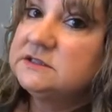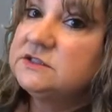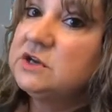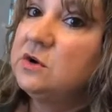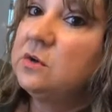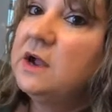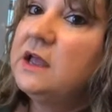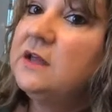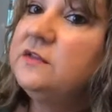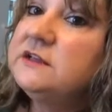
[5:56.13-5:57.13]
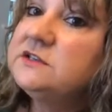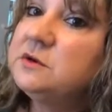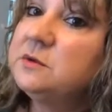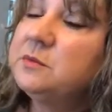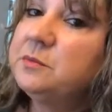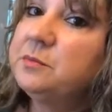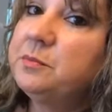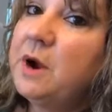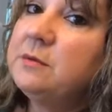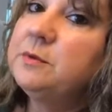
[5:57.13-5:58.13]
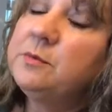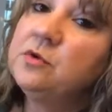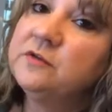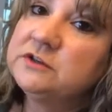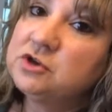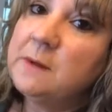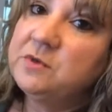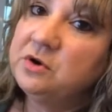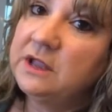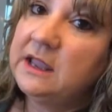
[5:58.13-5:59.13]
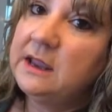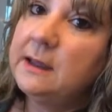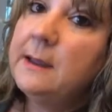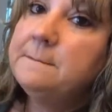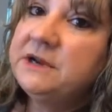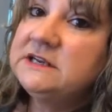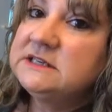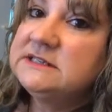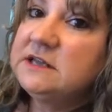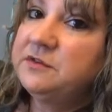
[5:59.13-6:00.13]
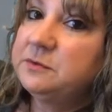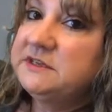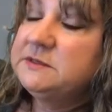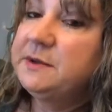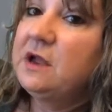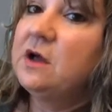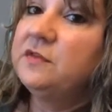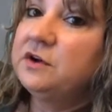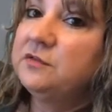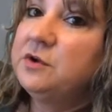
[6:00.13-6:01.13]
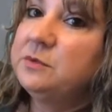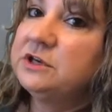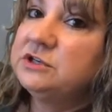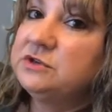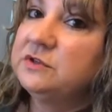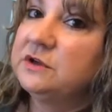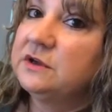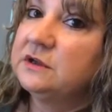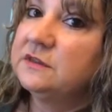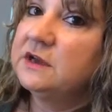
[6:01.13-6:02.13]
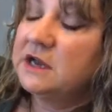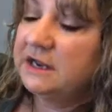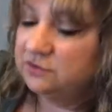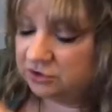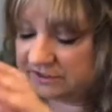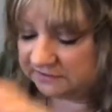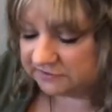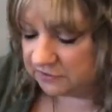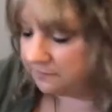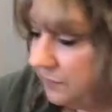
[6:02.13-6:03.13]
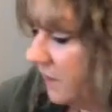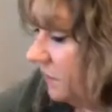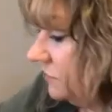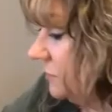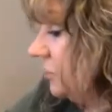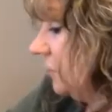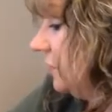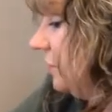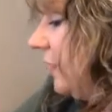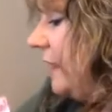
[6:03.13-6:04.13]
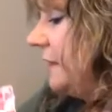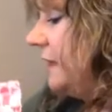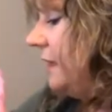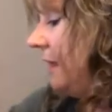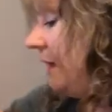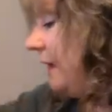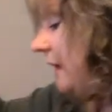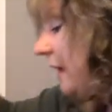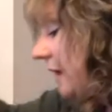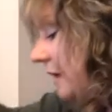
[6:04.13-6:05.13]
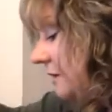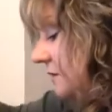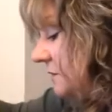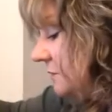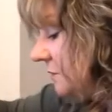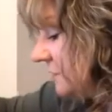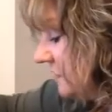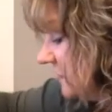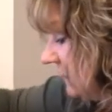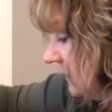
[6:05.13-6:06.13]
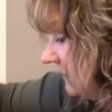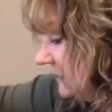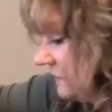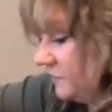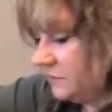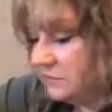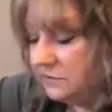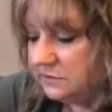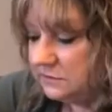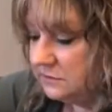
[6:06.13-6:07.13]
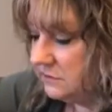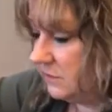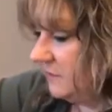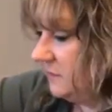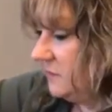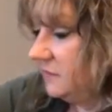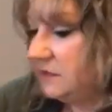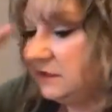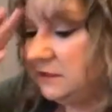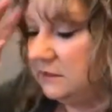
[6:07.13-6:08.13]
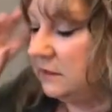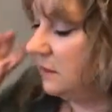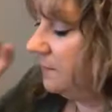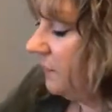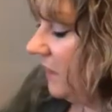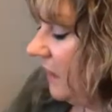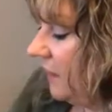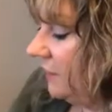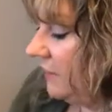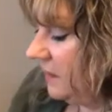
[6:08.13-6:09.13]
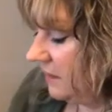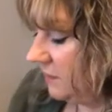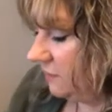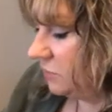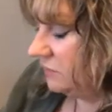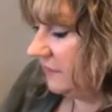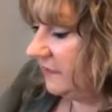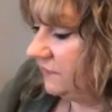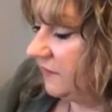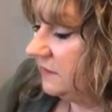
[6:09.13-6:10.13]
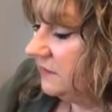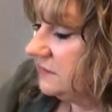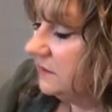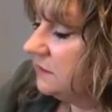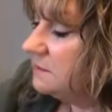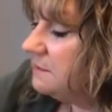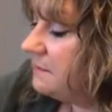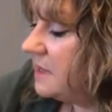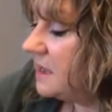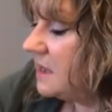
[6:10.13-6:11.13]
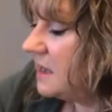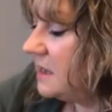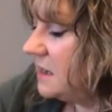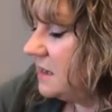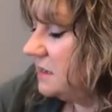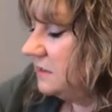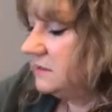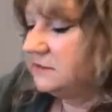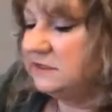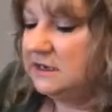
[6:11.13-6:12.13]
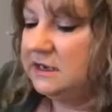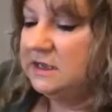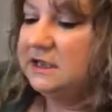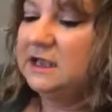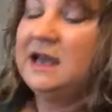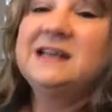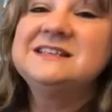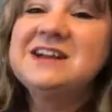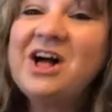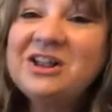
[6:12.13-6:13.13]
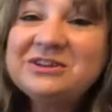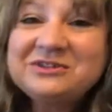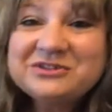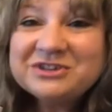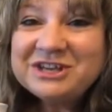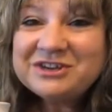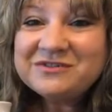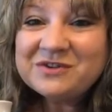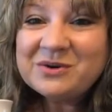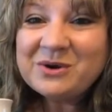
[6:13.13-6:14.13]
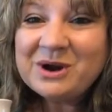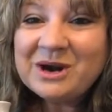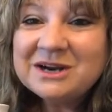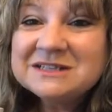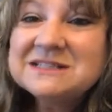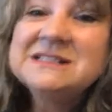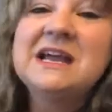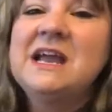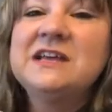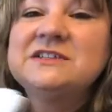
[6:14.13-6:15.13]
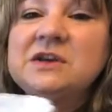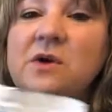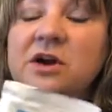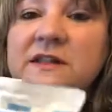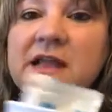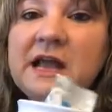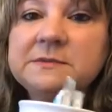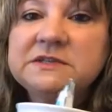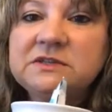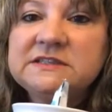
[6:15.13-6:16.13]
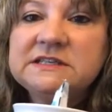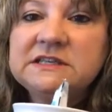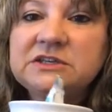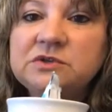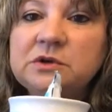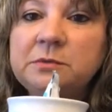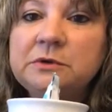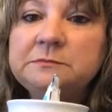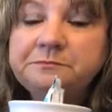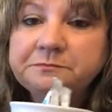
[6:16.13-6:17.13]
So these are probably more of a drop cookie, but it does have the recipe on there if you want to do the cutout cookies. So I'll show her that. And we will stick this other icing down in there. And then, of course, I found these little mugs at Dollar Tree, of course. So aren't they absolutely stinking adorable?